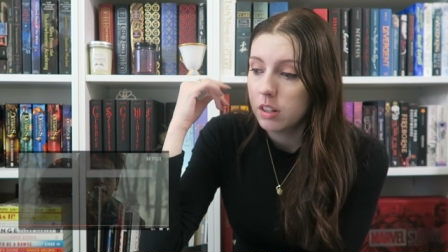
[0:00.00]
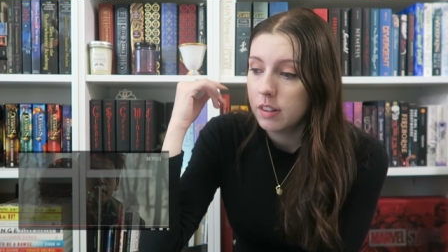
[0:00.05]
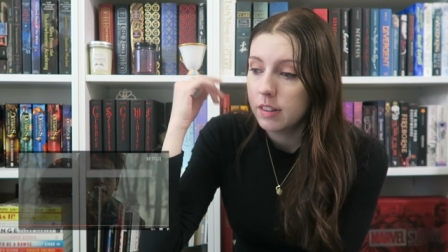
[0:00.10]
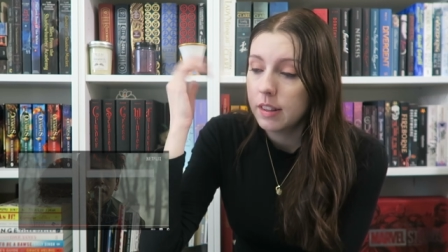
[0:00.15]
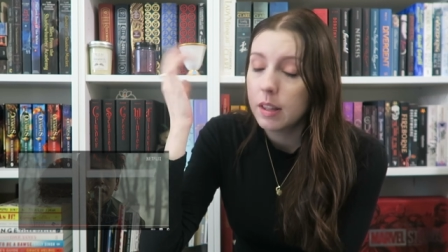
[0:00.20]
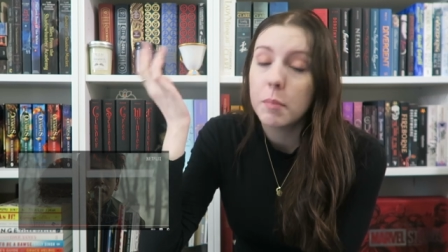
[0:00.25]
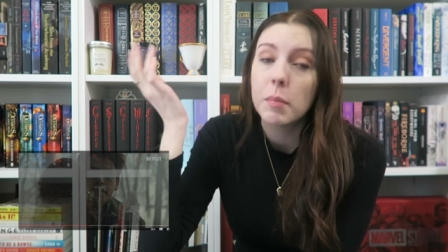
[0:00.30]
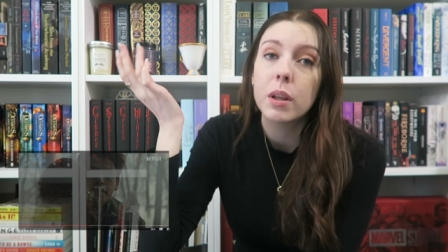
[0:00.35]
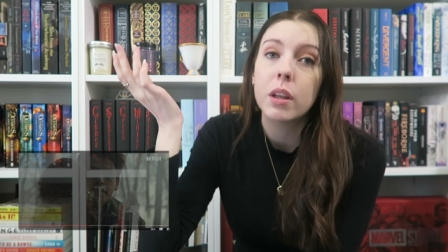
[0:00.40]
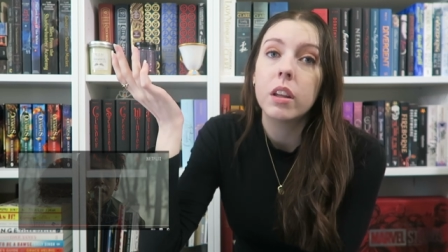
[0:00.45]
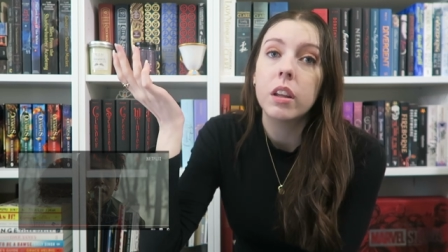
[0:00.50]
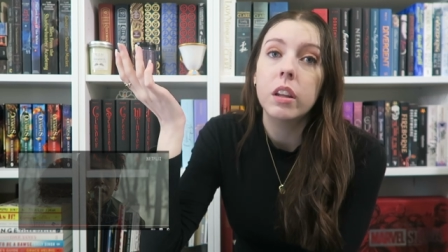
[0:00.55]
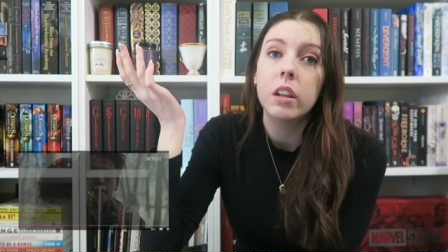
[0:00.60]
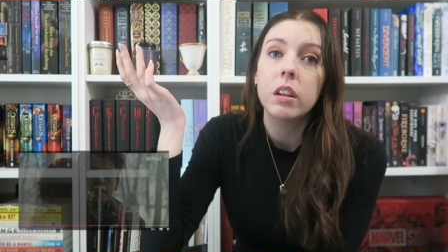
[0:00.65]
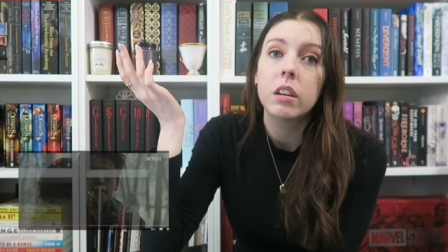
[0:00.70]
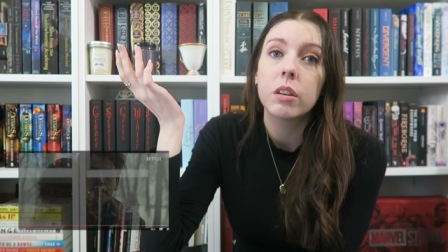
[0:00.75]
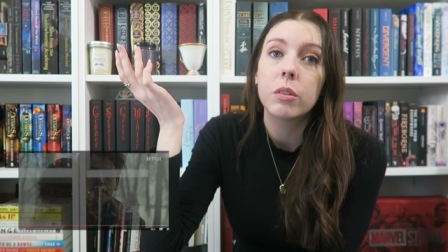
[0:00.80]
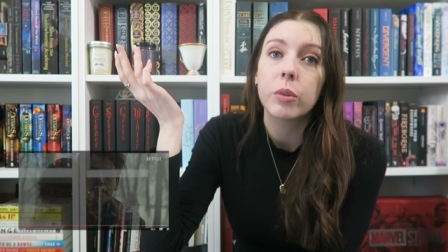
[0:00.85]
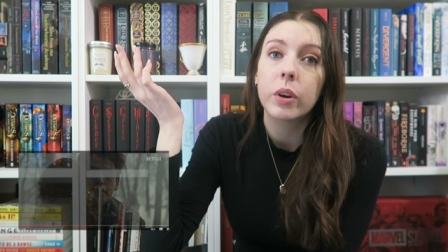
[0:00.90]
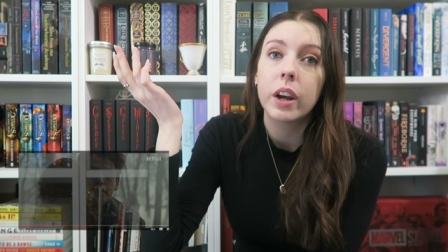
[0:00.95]
see
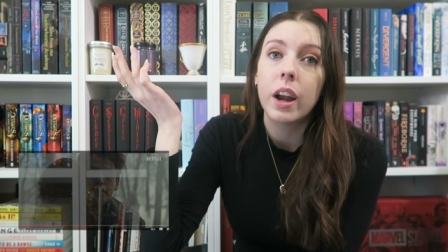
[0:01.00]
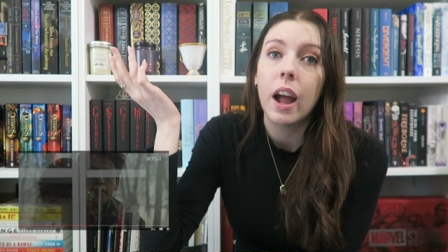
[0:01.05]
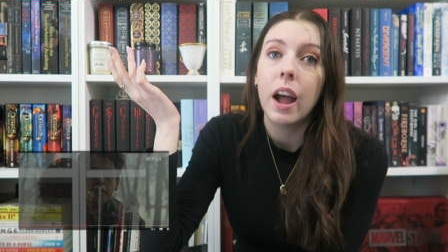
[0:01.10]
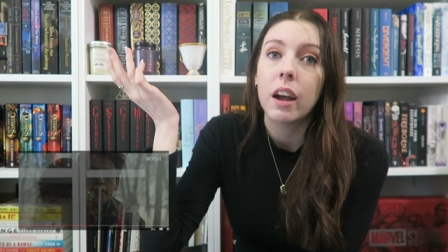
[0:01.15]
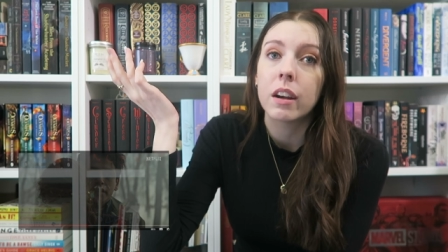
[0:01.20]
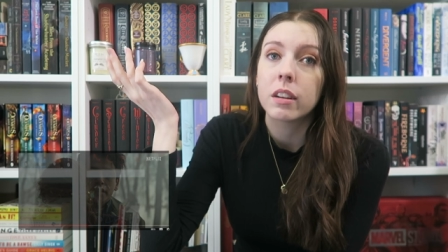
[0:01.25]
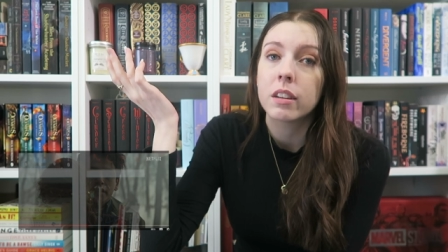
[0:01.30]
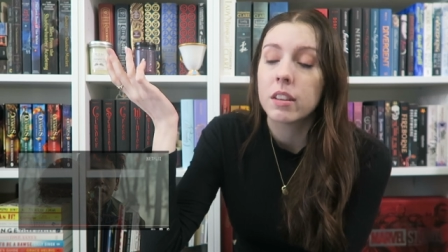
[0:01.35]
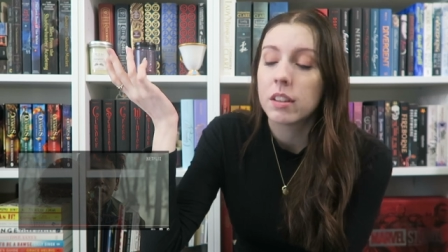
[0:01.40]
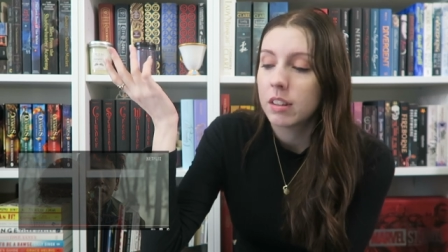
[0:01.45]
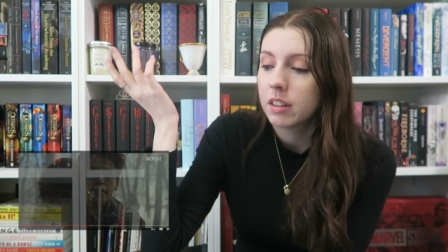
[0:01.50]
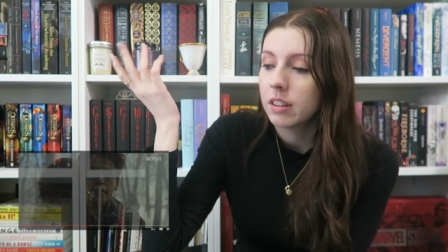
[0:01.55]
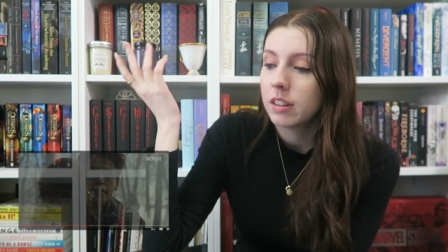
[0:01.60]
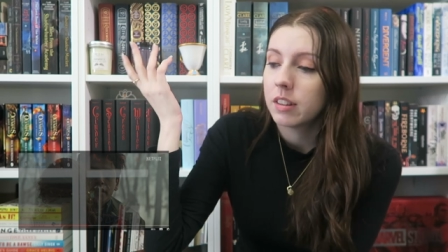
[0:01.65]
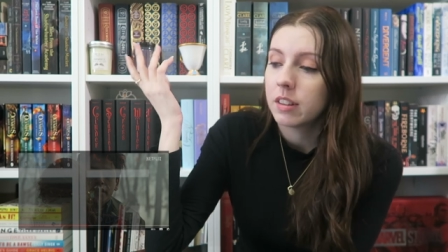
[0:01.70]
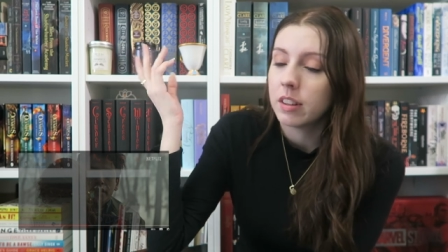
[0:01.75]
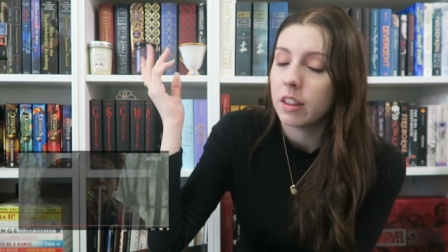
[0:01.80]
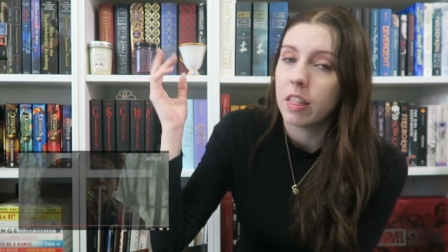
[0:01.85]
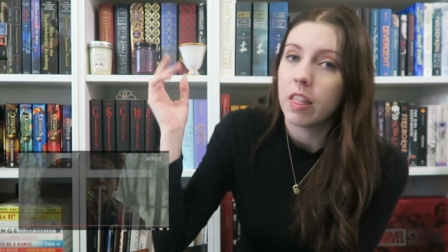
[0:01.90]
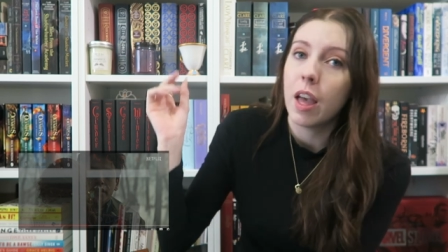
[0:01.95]
me react
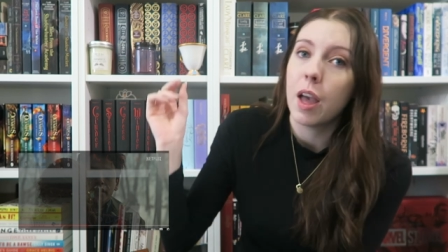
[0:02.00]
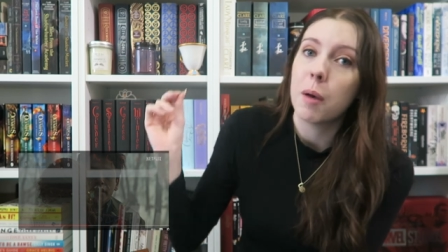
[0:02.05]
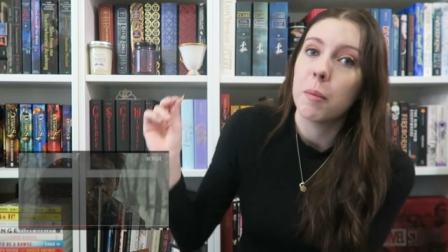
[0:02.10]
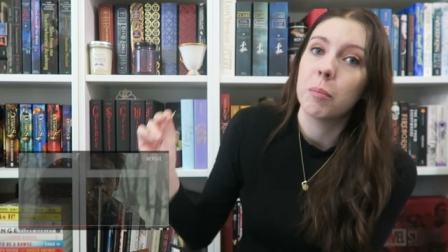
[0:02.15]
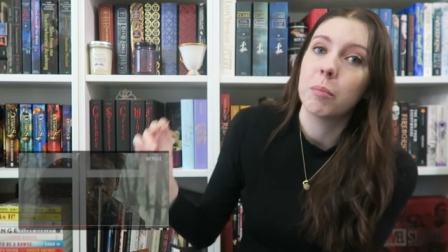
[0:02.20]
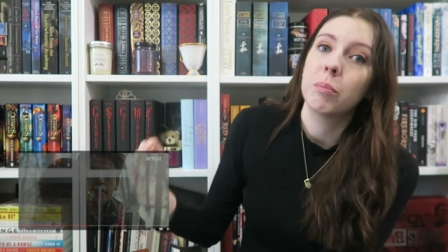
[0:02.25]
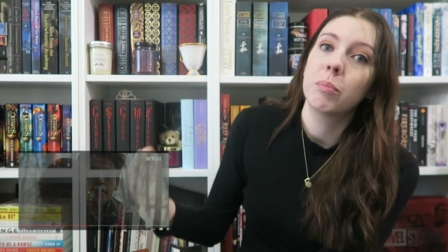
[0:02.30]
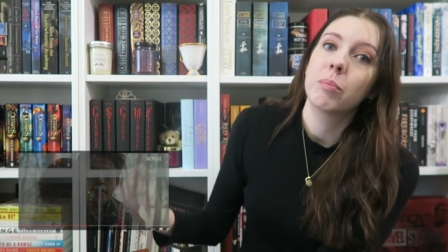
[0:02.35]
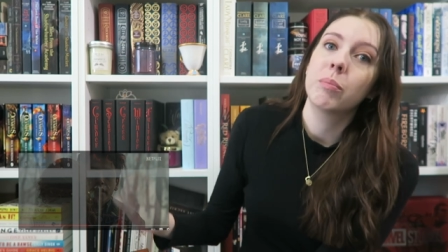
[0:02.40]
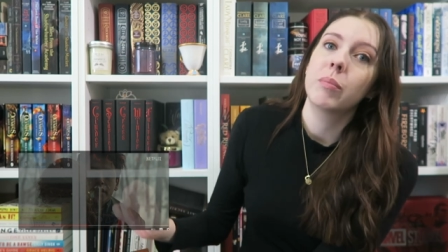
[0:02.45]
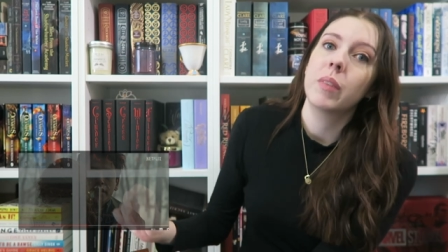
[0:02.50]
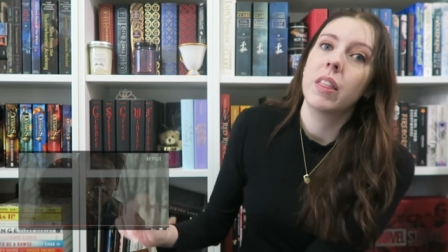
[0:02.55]
to them